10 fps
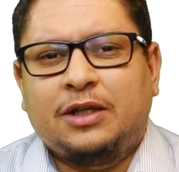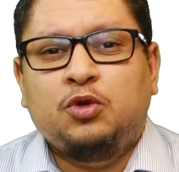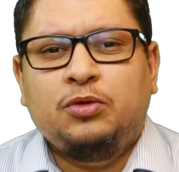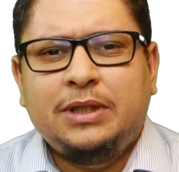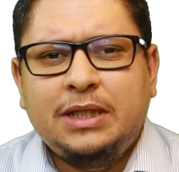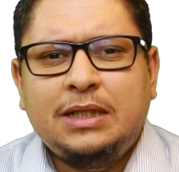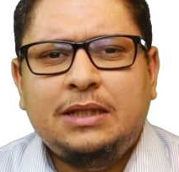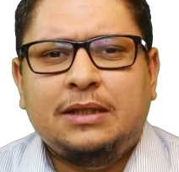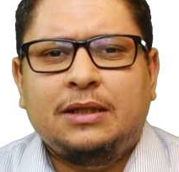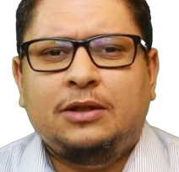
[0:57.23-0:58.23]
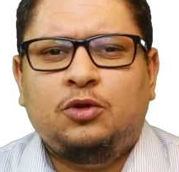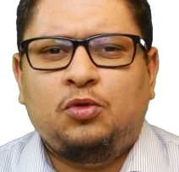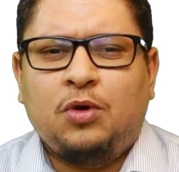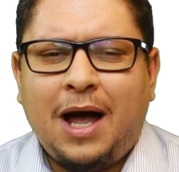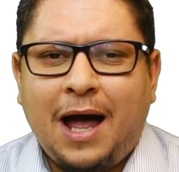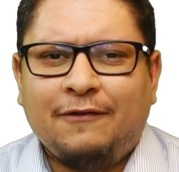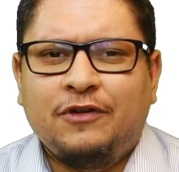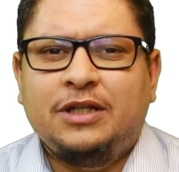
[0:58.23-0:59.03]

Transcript: You need to have